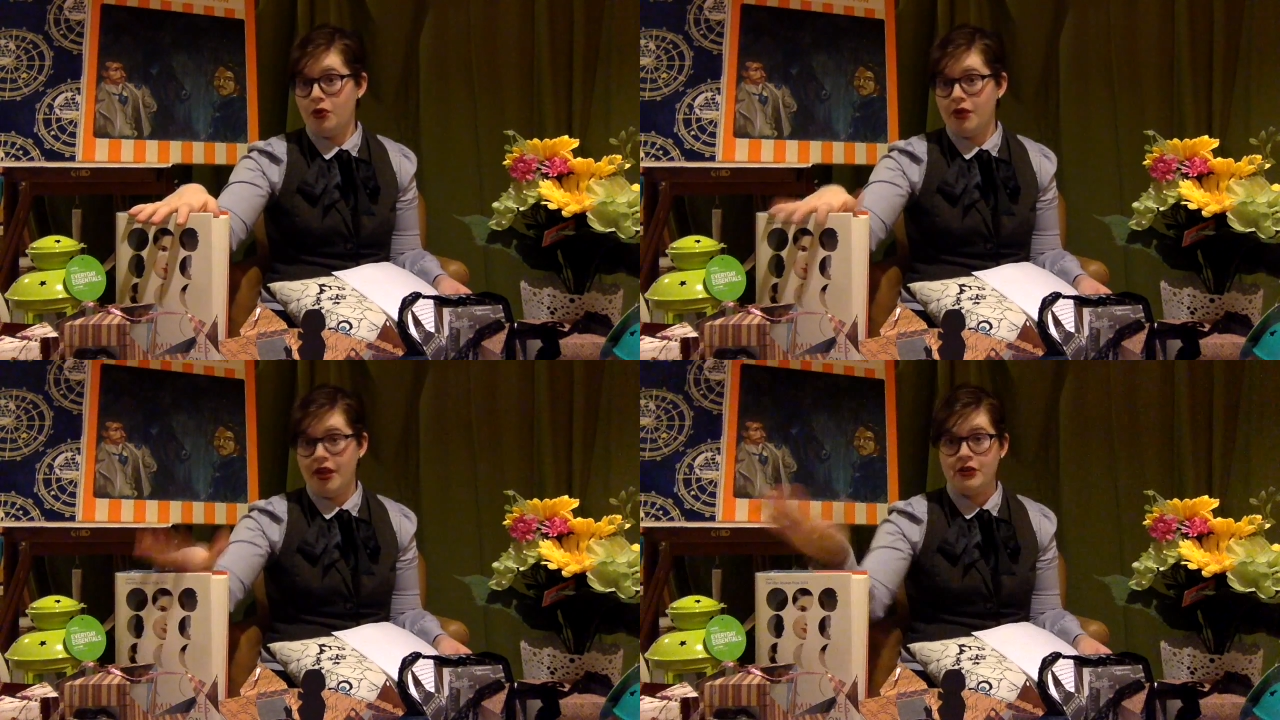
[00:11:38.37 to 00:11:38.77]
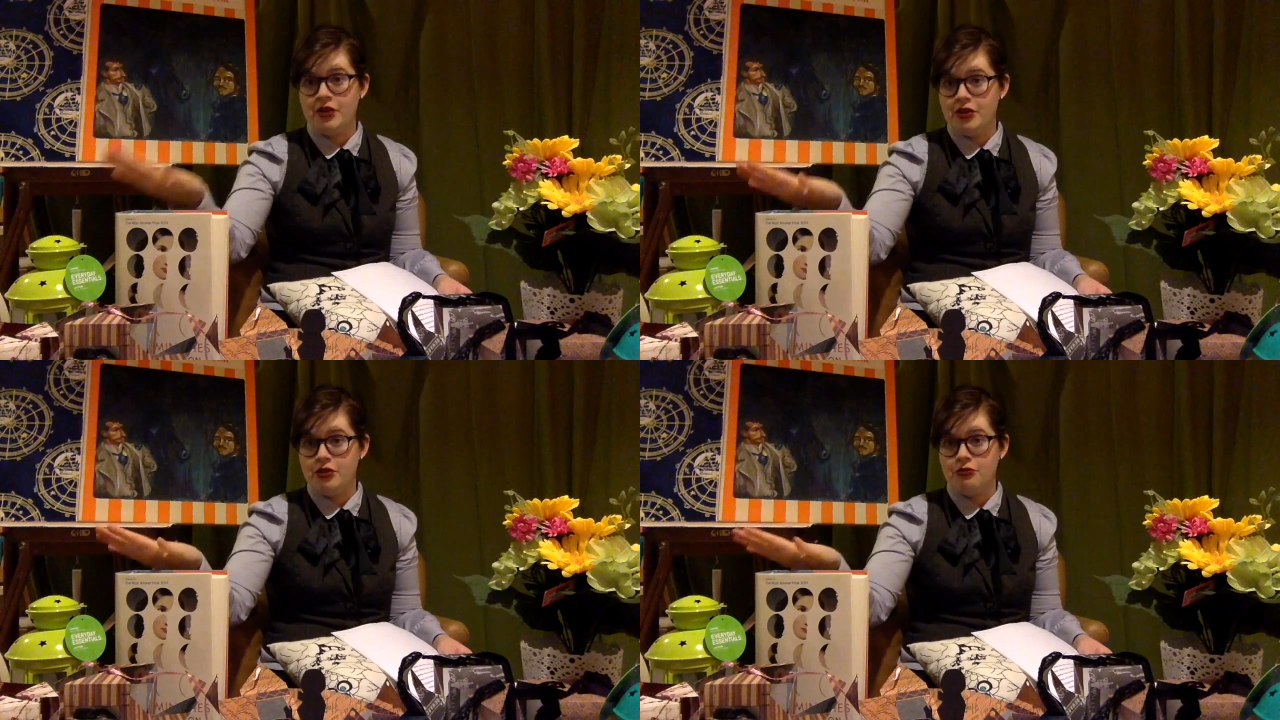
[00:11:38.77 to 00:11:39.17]
Like,
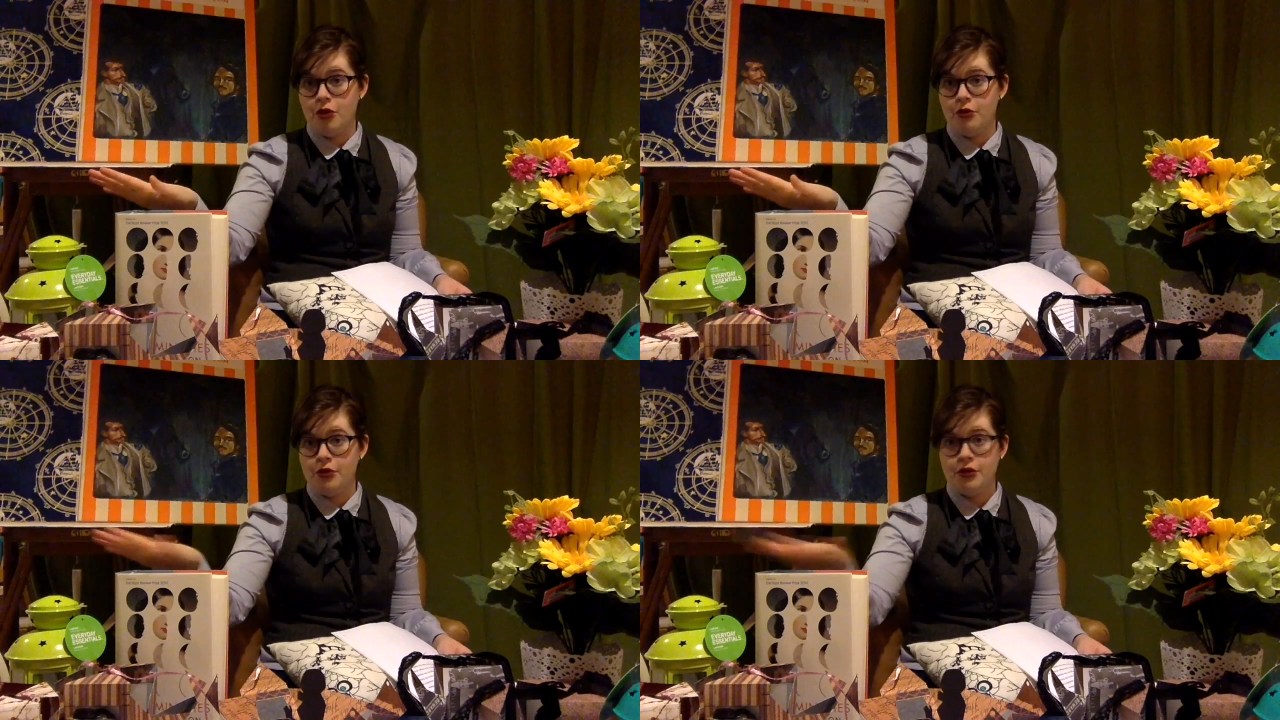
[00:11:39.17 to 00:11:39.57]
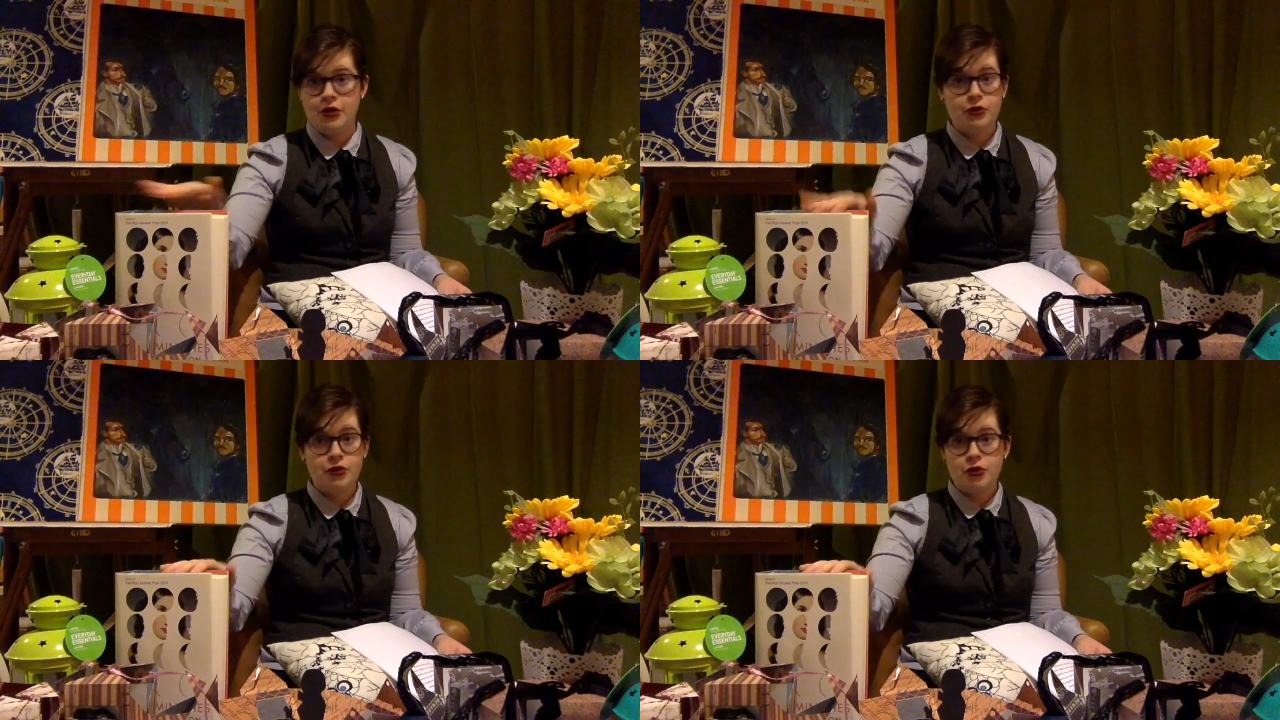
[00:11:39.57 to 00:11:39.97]
did you know that there
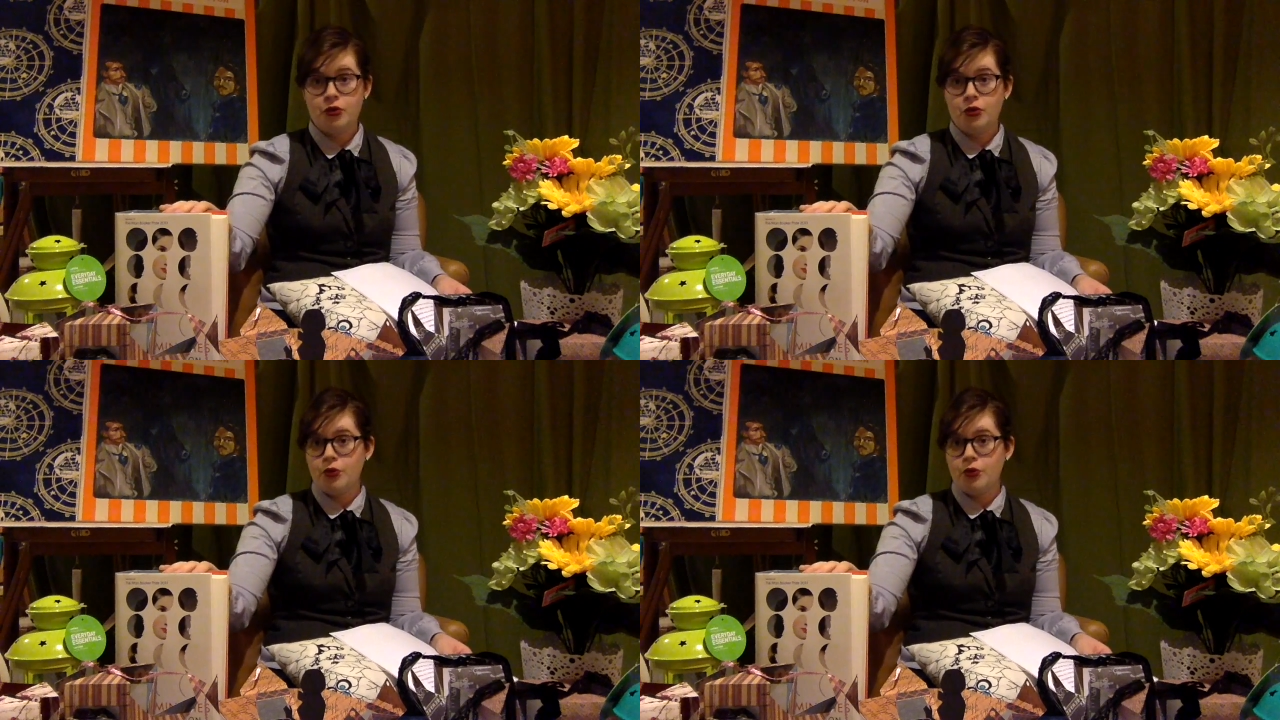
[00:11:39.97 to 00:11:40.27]
was a gold